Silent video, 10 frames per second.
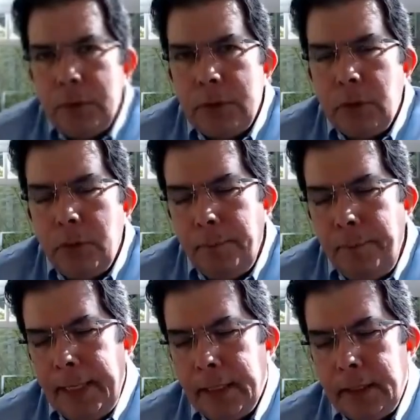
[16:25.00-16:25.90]
so
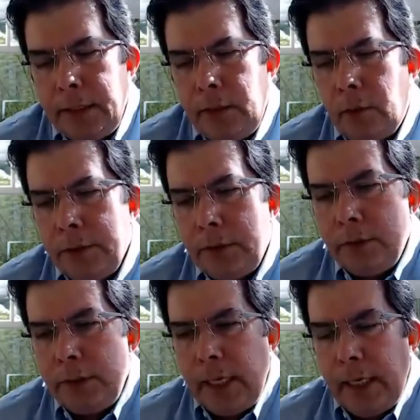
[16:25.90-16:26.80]
medically you're also
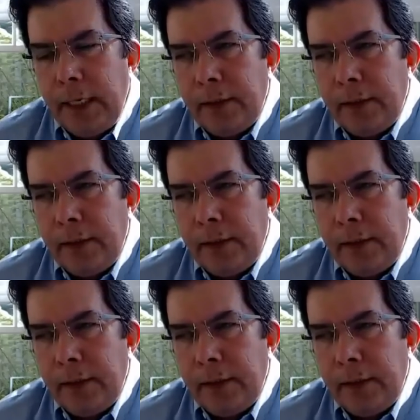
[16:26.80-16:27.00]
saying